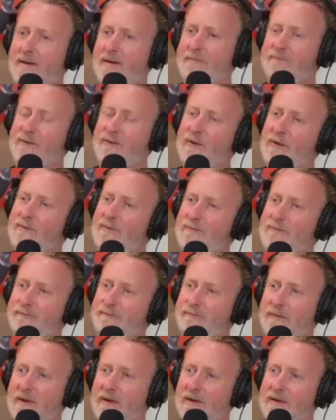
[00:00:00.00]
So
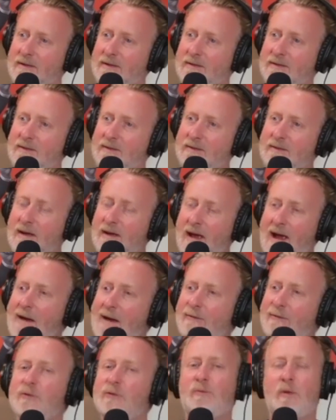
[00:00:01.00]

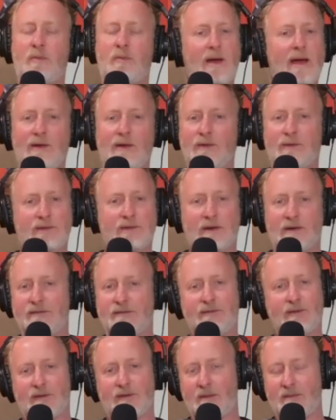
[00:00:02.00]
how do you prepare yourself
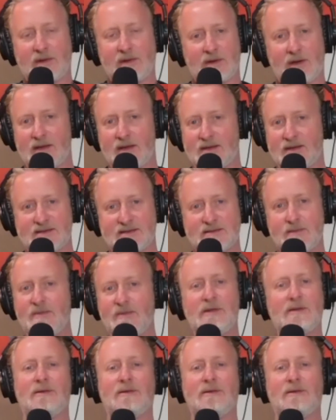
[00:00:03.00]
for something like this? Something,